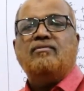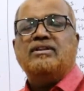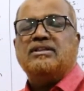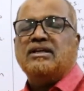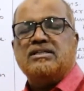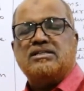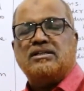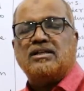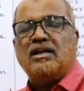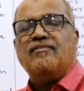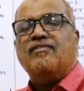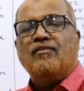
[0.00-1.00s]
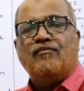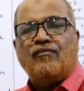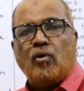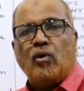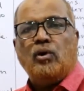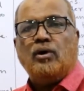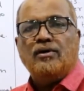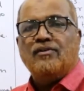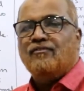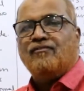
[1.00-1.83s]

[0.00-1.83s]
with each other if you fold